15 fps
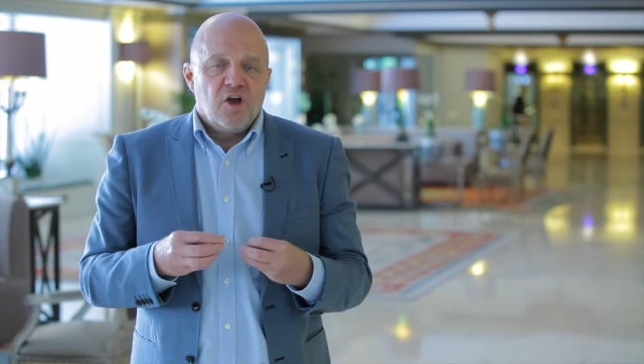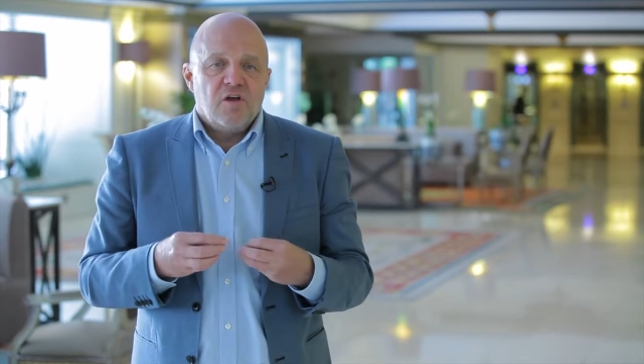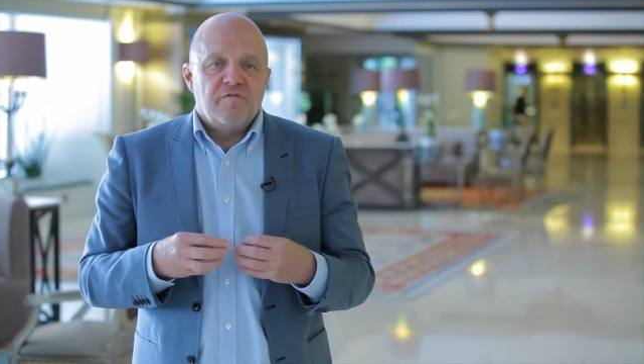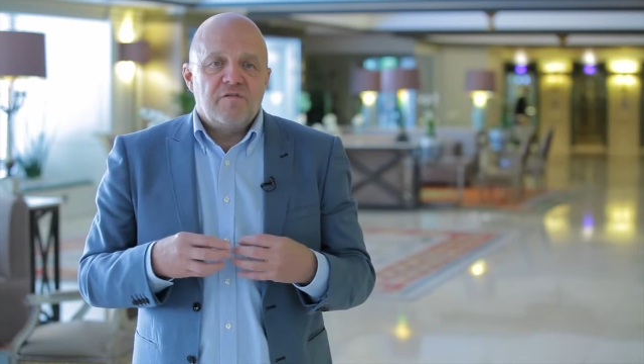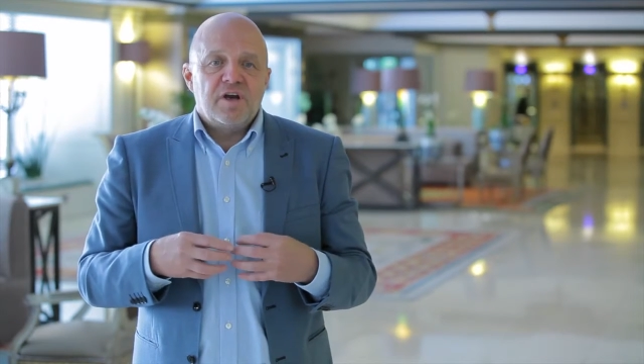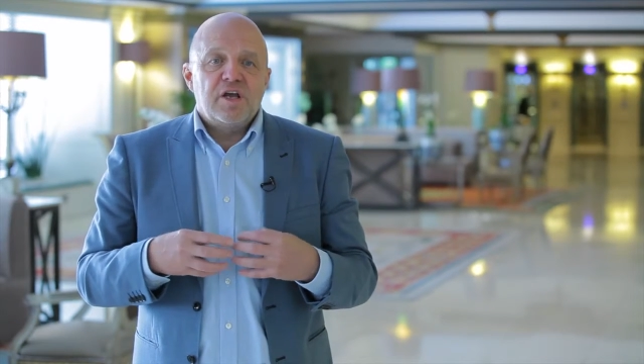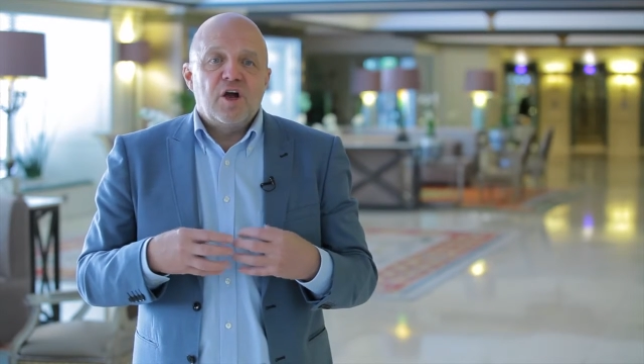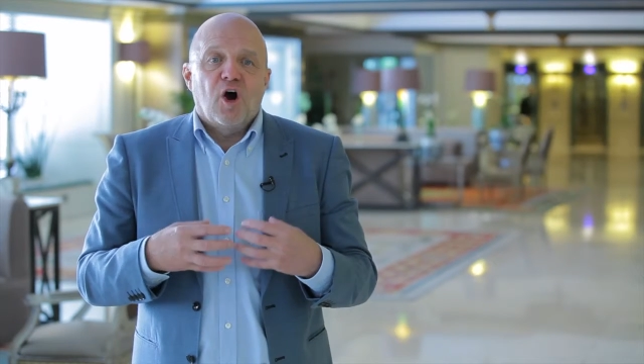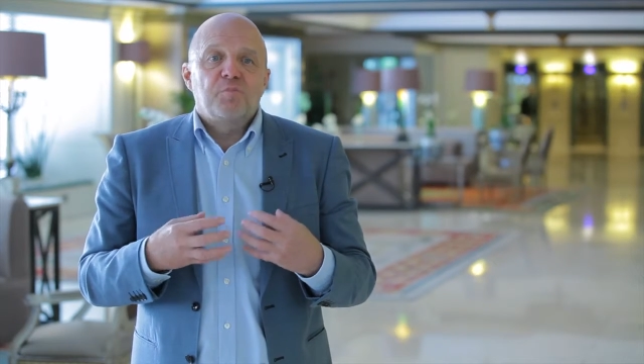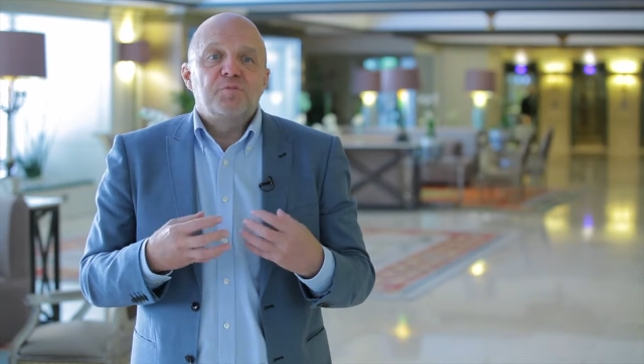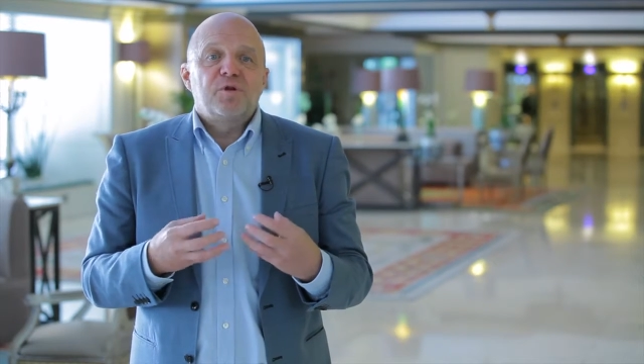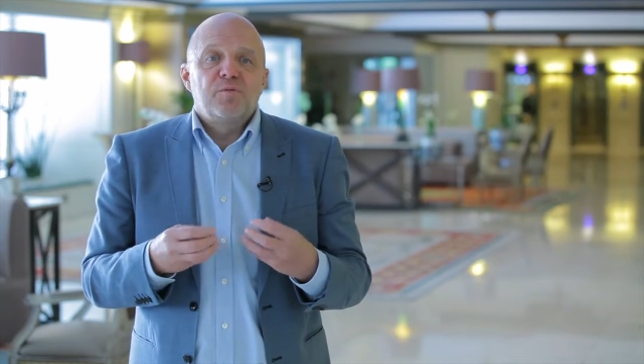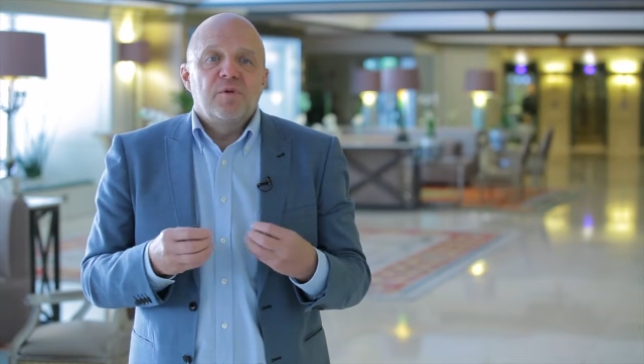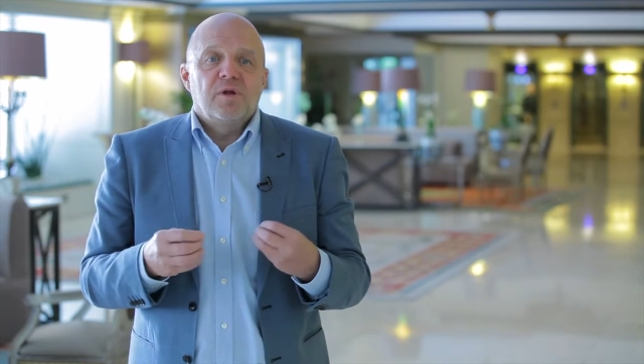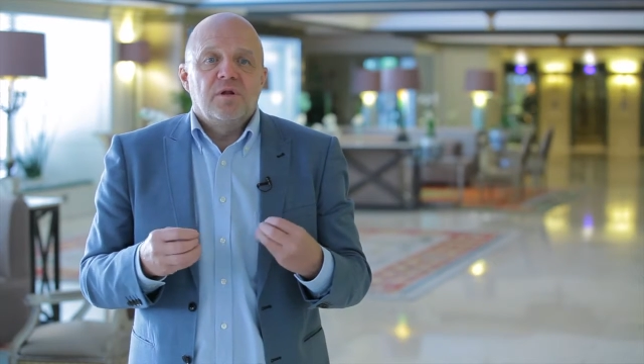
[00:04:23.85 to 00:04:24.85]
very
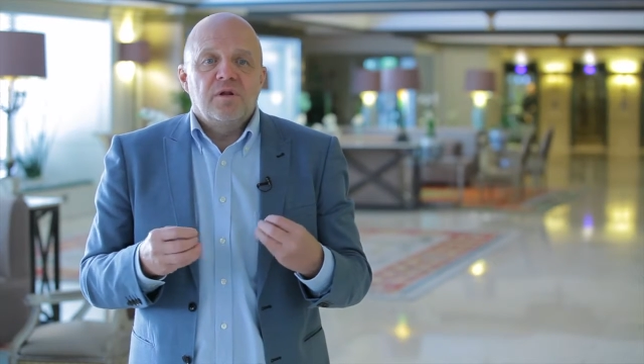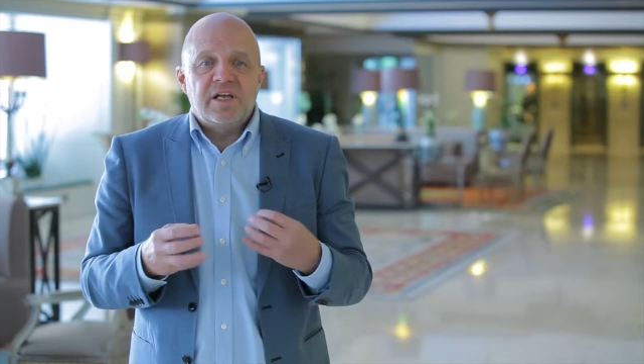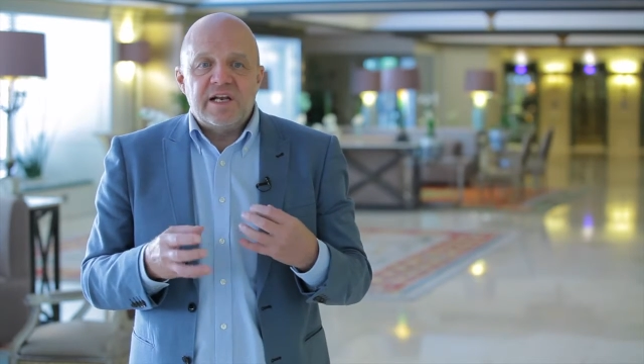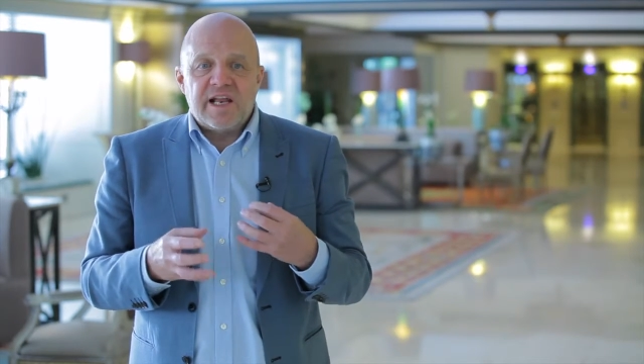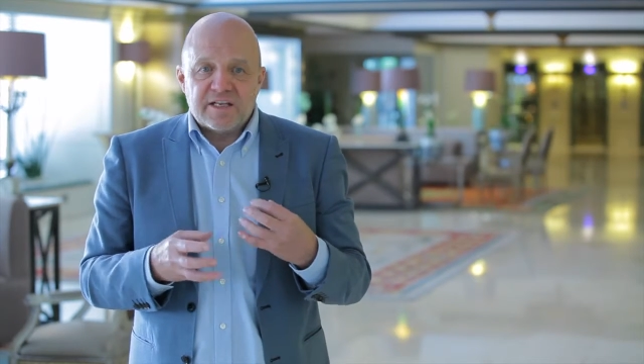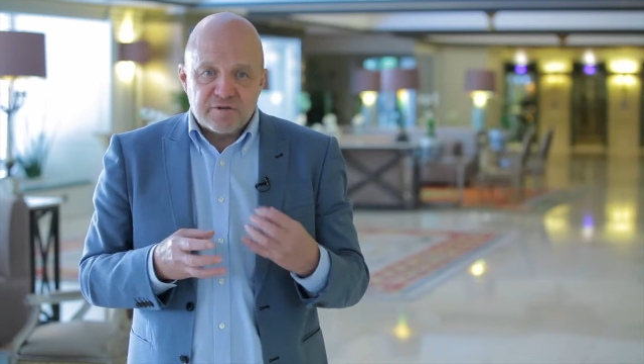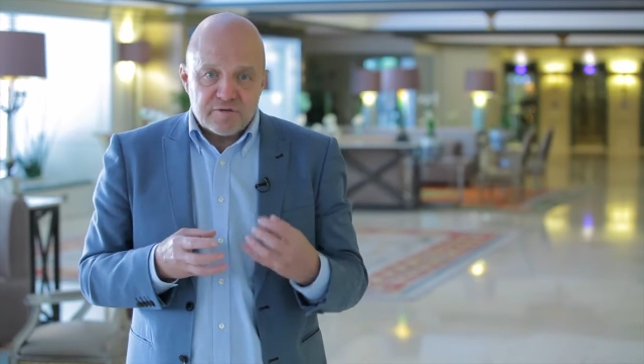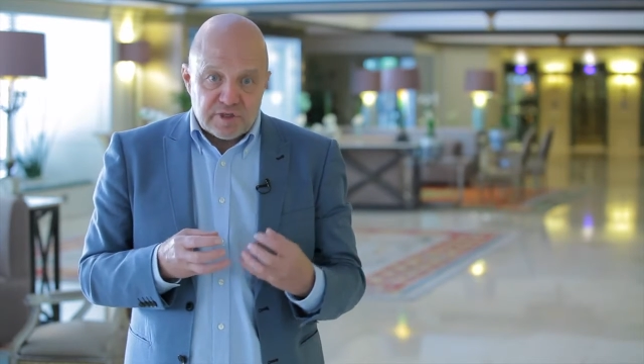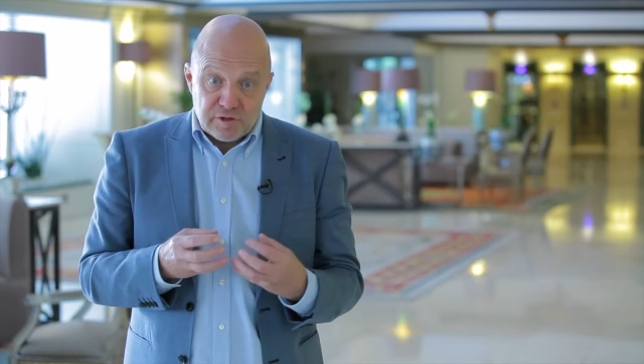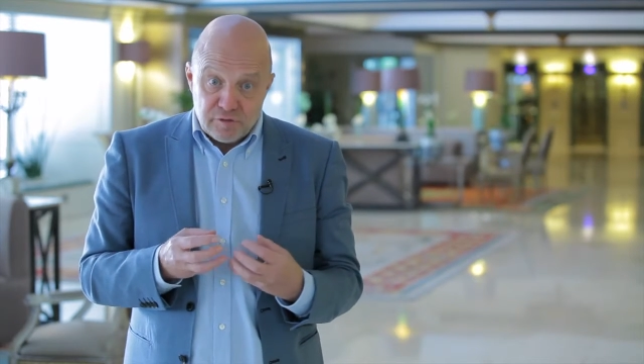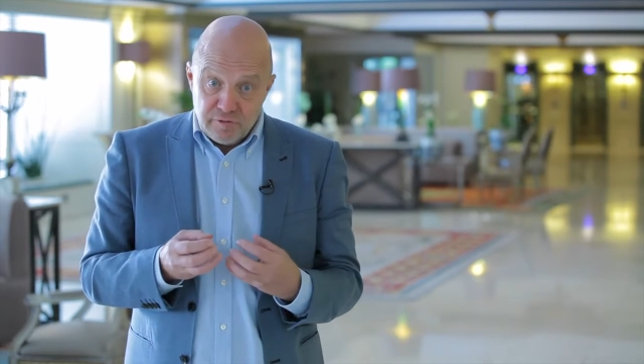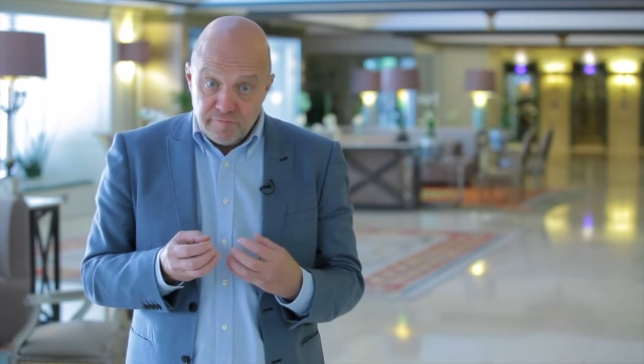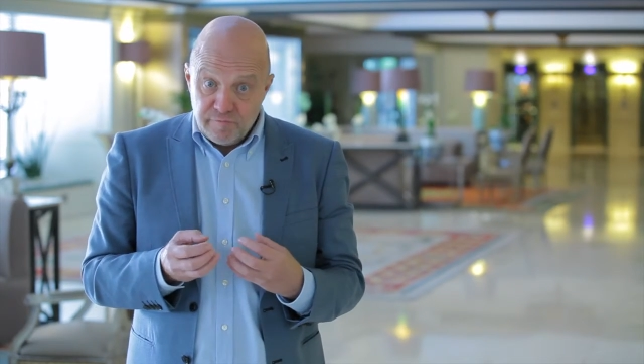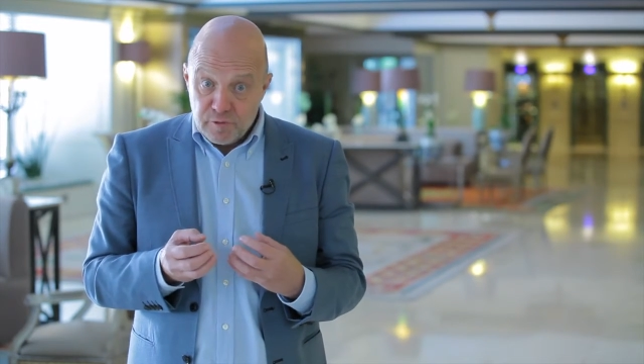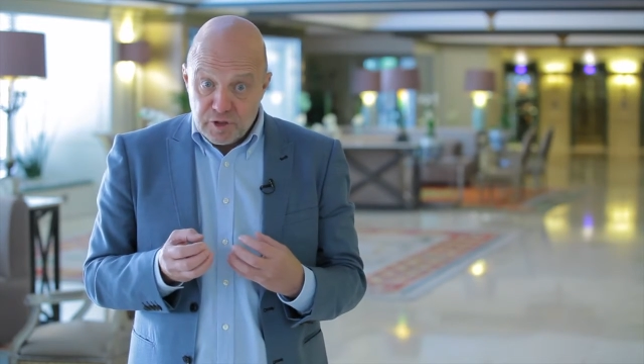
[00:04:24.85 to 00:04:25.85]
optimal electric
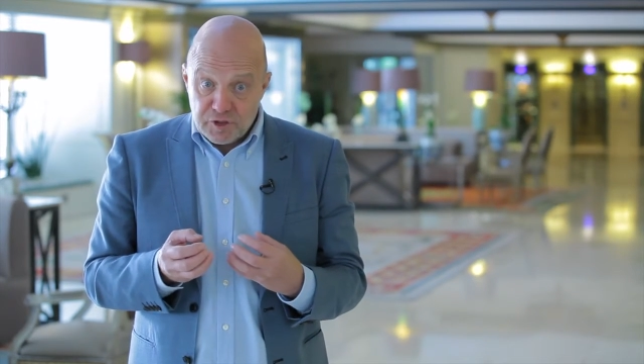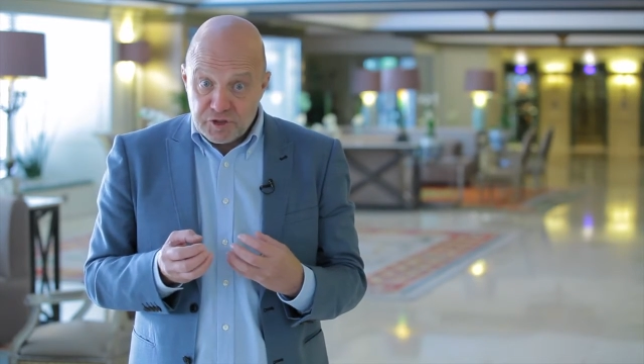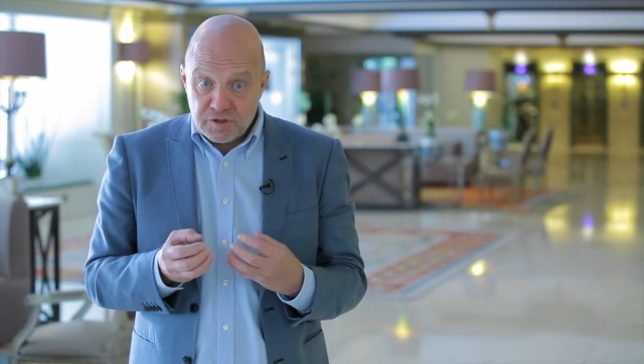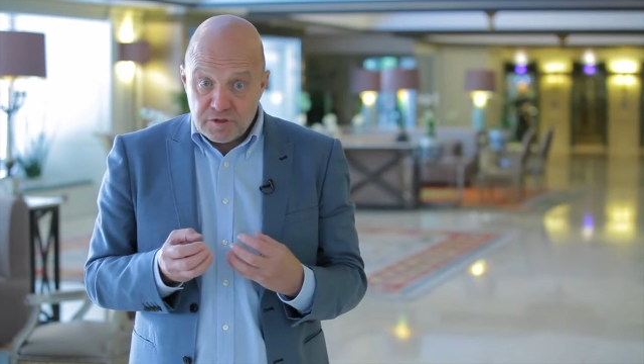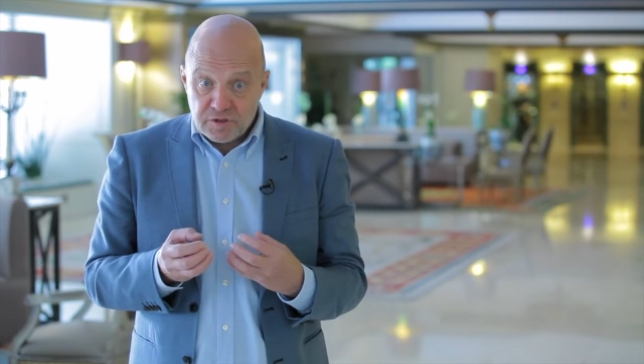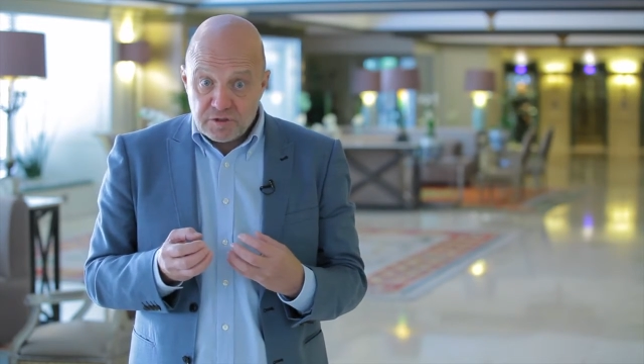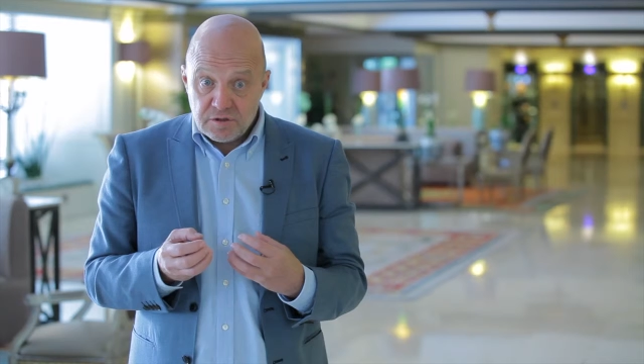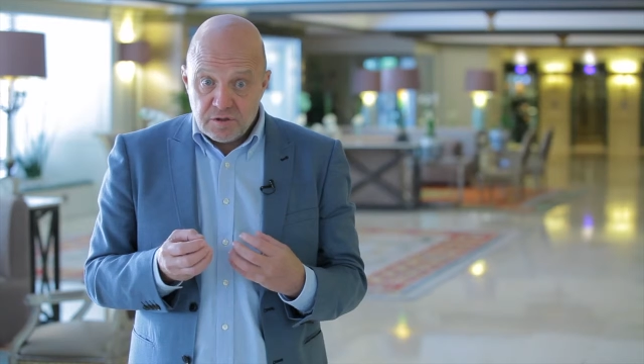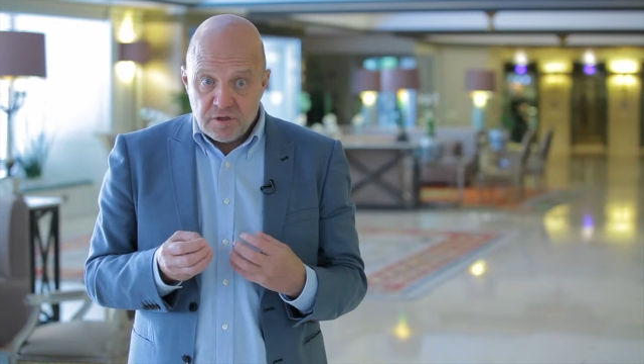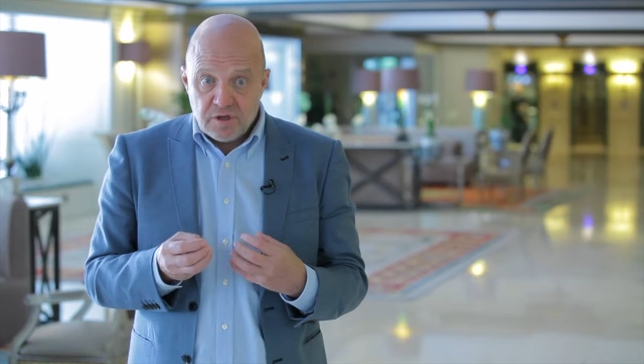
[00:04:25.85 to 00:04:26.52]
toothbrushes,